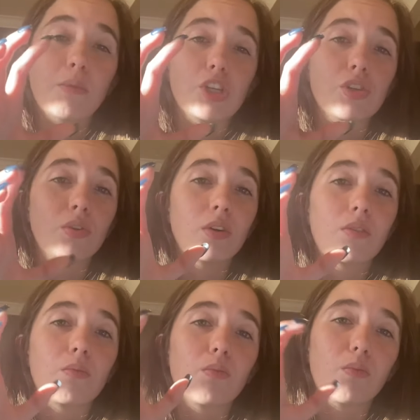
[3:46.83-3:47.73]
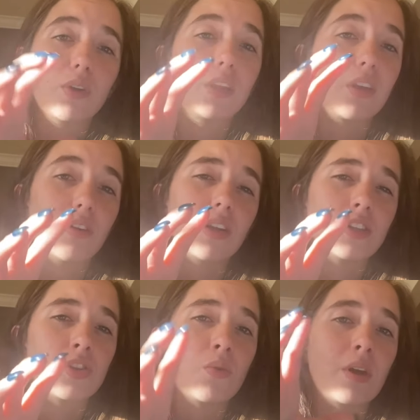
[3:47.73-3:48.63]
makes you look really good
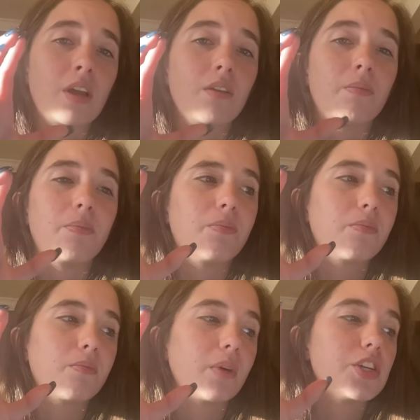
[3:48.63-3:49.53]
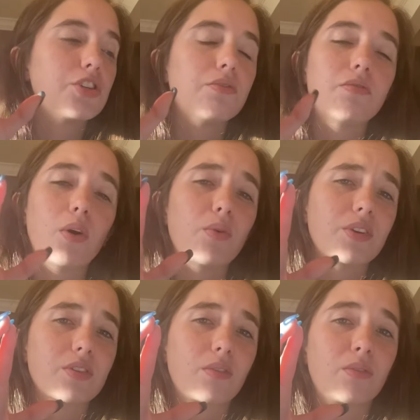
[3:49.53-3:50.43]
into it, and makes you
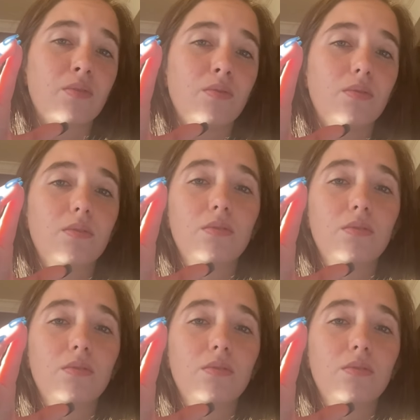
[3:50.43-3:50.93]
focus on,